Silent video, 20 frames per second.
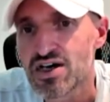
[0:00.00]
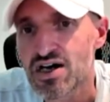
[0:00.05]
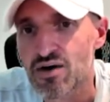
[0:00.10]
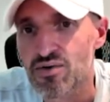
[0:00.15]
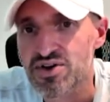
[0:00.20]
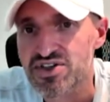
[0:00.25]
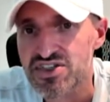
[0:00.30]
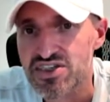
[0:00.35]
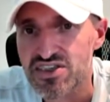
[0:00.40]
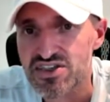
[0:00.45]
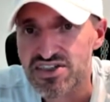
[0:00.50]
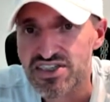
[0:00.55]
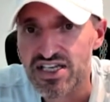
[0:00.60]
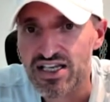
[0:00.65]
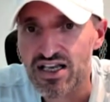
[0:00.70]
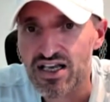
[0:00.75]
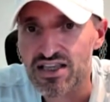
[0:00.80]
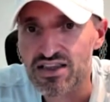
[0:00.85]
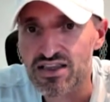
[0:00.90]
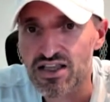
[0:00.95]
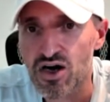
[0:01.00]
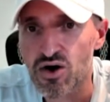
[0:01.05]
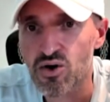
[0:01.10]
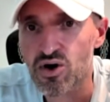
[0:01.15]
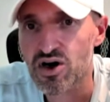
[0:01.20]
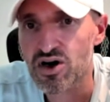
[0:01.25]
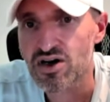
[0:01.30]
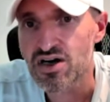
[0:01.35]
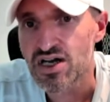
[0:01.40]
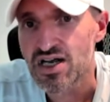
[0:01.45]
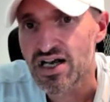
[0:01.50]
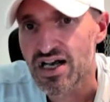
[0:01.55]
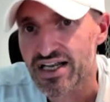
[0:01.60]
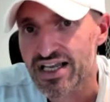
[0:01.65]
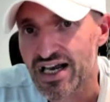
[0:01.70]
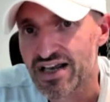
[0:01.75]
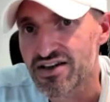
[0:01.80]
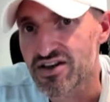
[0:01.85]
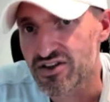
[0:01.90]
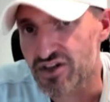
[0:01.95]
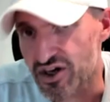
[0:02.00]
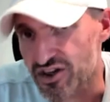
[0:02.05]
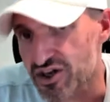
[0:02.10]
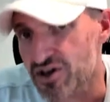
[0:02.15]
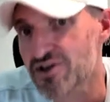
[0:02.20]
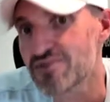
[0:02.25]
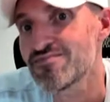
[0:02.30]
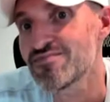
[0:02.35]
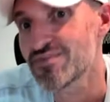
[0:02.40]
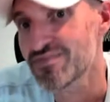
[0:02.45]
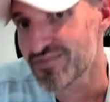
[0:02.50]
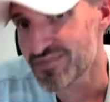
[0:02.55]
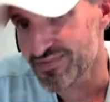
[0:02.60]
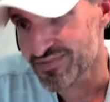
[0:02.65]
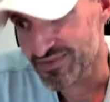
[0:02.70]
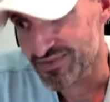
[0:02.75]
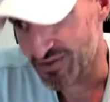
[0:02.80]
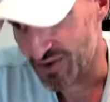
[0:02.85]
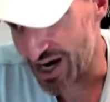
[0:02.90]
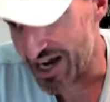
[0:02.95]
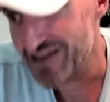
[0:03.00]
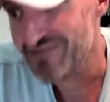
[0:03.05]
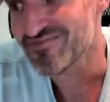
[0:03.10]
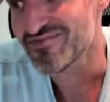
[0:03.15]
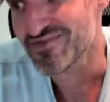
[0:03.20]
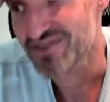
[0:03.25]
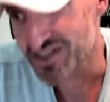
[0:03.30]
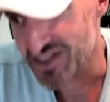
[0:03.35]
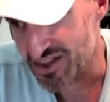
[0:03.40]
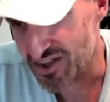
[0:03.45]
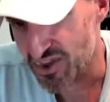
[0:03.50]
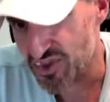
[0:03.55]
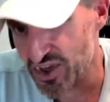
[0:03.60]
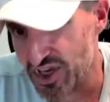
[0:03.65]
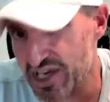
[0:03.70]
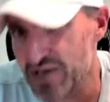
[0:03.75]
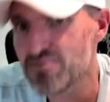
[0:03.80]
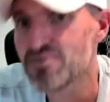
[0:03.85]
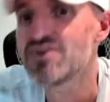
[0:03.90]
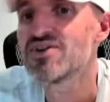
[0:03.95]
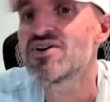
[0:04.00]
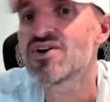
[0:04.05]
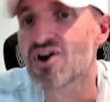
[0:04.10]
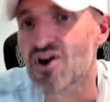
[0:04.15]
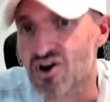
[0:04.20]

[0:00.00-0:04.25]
I want to see this thing get lower. Again, another, right? See the theme?